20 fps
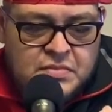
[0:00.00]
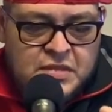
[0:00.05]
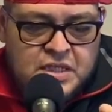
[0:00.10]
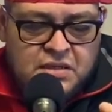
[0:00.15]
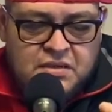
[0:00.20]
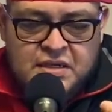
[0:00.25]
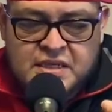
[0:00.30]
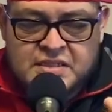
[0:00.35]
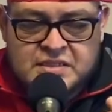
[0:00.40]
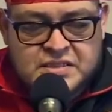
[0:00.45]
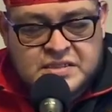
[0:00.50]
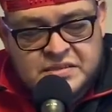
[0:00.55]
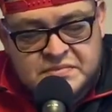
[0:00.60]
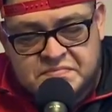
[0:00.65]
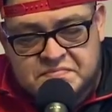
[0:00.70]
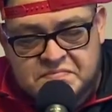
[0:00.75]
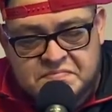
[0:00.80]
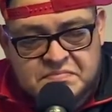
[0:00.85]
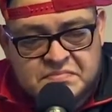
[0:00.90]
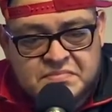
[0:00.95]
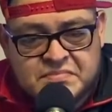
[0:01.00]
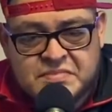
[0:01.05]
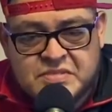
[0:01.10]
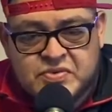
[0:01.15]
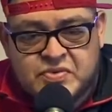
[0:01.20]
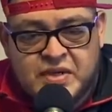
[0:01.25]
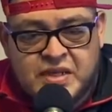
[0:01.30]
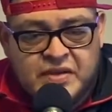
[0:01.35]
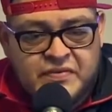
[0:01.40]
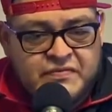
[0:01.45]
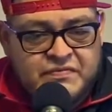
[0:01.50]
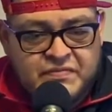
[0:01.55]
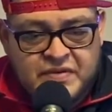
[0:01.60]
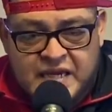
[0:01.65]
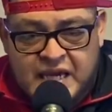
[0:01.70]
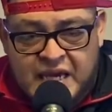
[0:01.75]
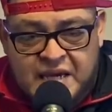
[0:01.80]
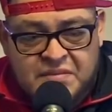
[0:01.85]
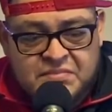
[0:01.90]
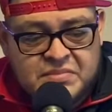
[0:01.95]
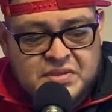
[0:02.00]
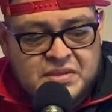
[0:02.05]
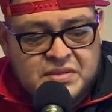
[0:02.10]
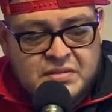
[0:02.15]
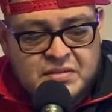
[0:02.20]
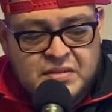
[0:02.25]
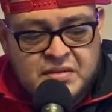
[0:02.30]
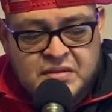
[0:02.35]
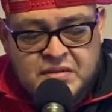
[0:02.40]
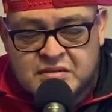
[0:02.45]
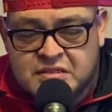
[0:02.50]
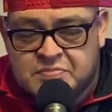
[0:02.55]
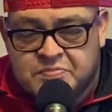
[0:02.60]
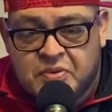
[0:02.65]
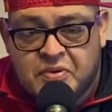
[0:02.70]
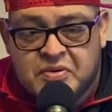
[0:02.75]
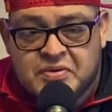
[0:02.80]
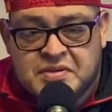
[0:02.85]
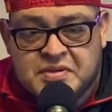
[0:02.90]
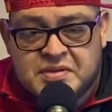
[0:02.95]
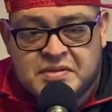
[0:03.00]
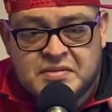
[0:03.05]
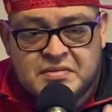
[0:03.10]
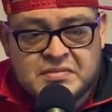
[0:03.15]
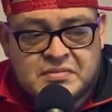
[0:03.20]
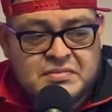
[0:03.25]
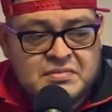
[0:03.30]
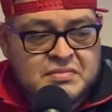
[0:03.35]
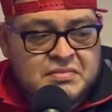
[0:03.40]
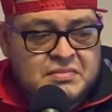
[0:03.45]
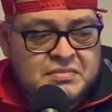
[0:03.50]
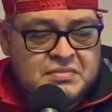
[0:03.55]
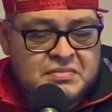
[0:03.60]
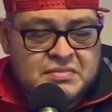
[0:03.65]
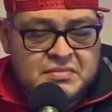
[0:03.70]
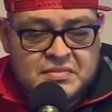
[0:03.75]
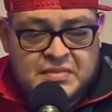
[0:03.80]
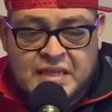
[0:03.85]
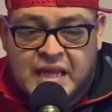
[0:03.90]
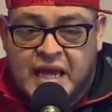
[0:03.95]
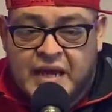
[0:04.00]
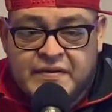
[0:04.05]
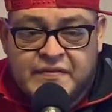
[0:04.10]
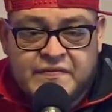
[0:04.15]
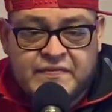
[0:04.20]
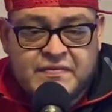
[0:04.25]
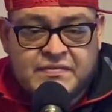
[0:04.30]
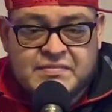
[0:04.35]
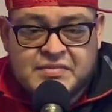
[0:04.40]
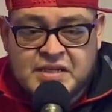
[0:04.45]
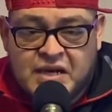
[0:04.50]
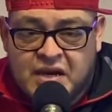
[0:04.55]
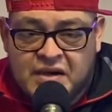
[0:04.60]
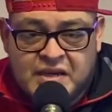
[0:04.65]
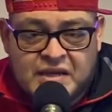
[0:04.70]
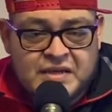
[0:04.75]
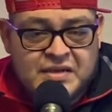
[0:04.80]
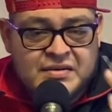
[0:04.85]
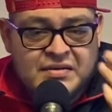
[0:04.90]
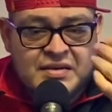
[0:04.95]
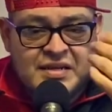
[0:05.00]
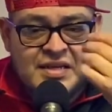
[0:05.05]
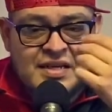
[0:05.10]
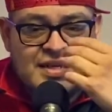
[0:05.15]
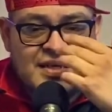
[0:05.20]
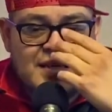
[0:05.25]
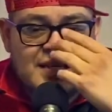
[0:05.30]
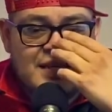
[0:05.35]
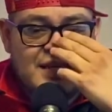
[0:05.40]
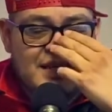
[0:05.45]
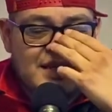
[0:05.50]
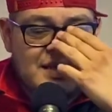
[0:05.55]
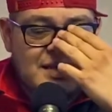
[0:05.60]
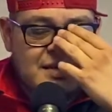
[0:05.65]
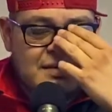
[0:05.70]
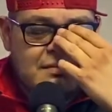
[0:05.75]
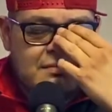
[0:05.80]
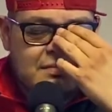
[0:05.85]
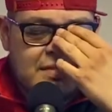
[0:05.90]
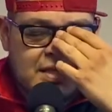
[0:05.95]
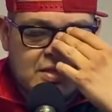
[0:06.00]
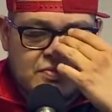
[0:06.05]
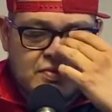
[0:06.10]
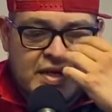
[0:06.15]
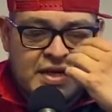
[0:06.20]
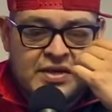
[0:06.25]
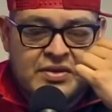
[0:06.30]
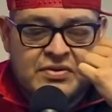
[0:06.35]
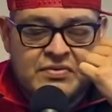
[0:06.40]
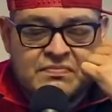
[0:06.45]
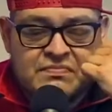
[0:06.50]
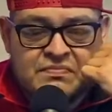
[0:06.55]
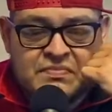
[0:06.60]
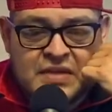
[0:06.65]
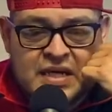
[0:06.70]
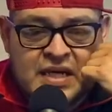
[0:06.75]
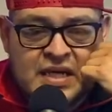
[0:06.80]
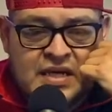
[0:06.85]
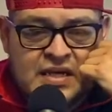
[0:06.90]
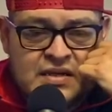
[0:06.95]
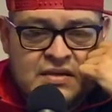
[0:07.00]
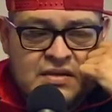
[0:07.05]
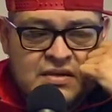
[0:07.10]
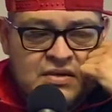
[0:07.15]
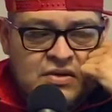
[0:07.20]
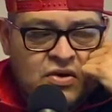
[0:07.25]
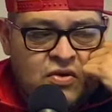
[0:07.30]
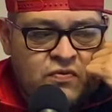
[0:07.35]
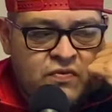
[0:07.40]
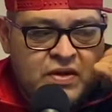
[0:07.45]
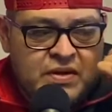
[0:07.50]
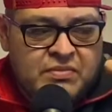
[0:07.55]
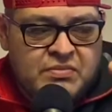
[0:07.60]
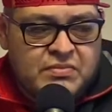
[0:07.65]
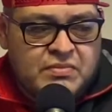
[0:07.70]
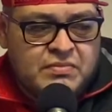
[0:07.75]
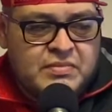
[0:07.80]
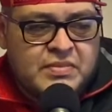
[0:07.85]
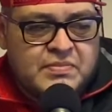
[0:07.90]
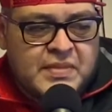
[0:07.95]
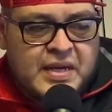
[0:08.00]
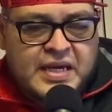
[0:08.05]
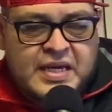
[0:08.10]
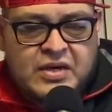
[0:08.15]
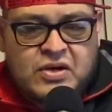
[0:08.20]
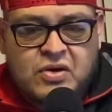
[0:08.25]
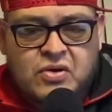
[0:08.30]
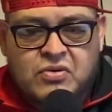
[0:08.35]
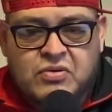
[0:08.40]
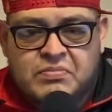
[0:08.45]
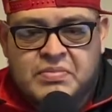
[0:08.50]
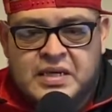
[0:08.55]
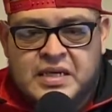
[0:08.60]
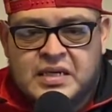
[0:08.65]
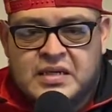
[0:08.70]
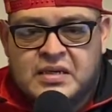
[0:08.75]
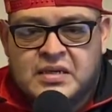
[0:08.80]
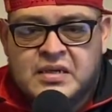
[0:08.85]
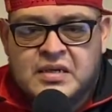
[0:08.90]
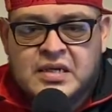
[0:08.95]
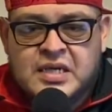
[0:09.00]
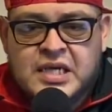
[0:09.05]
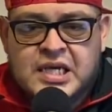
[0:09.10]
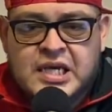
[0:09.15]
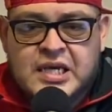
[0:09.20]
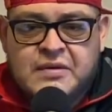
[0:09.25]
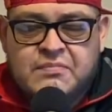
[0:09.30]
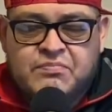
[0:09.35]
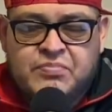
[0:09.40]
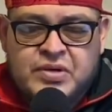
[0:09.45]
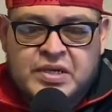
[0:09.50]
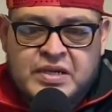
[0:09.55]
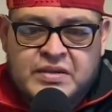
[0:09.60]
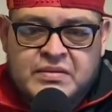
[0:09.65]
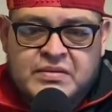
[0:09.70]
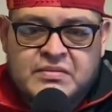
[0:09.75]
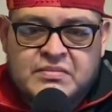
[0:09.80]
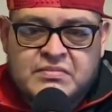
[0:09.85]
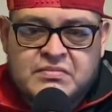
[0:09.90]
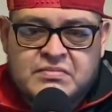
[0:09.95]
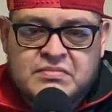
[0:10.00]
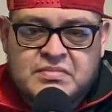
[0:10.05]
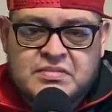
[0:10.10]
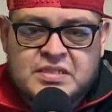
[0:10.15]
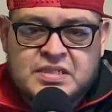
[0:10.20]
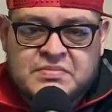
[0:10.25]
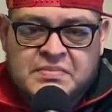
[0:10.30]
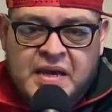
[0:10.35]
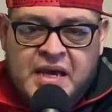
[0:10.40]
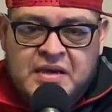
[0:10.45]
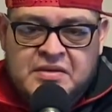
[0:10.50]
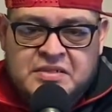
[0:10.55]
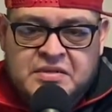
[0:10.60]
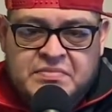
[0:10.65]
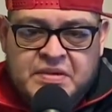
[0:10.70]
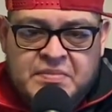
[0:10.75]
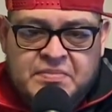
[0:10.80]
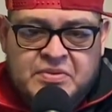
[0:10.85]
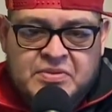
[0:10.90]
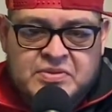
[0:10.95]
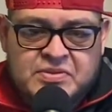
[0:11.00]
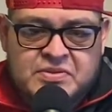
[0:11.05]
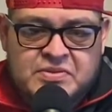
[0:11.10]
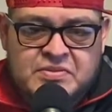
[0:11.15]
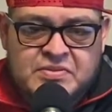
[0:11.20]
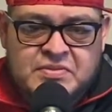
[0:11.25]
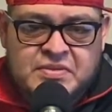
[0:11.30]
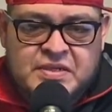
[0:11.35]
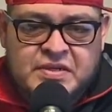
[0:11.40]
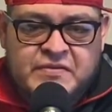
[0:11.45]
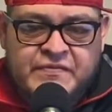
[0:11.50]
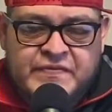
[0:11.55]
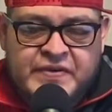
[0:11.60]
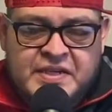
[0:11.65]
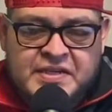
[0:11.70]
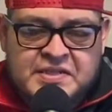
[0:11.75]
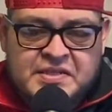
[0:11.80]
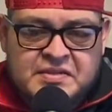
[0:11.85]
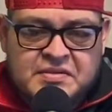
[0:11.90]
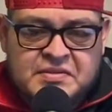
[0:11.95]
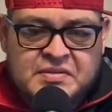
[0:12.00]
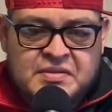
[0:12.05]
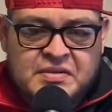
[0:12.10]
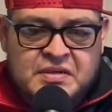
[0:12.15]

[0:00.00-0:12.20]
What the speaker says: Because that's what I love. Games, sports, life, talking. That's what I do. And hopefully my end goal will be putting smiles on people's, faces.